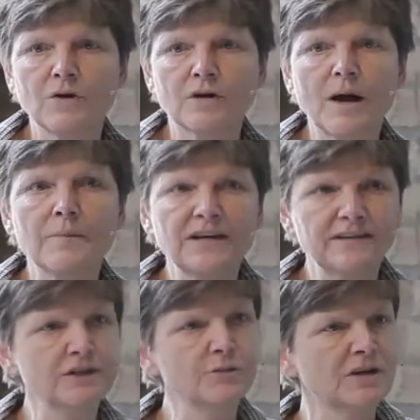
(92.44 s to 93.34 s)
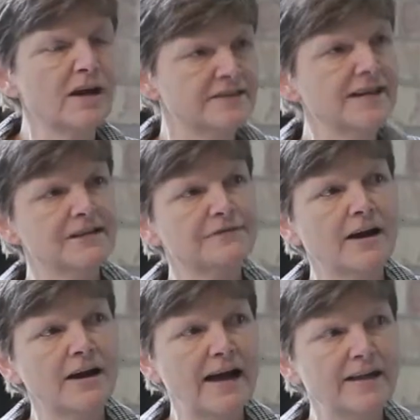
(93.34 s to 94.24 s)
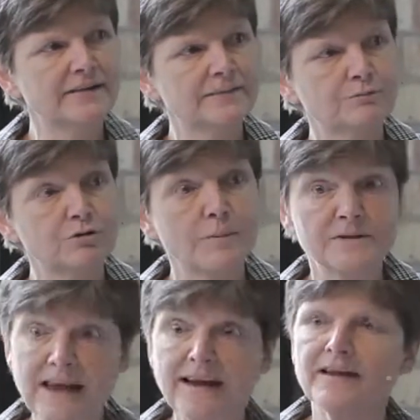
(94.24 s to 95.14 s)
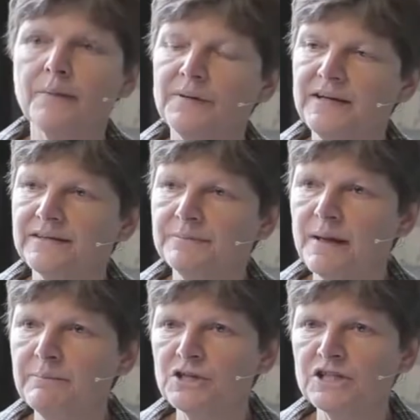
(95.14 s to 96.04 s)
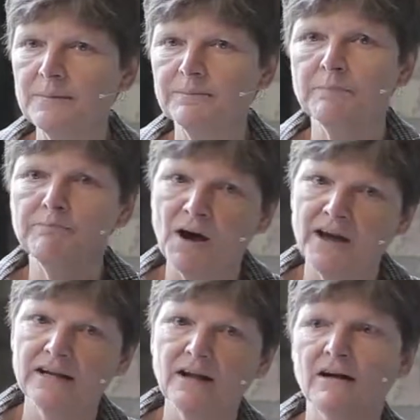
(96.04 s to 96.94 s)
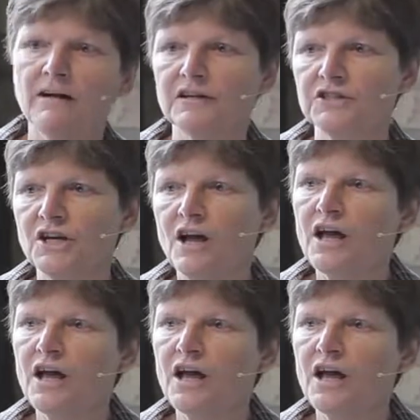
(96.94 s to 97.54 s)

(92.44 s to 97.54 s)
companies you would identify as prop tech companies in membership, but by and large,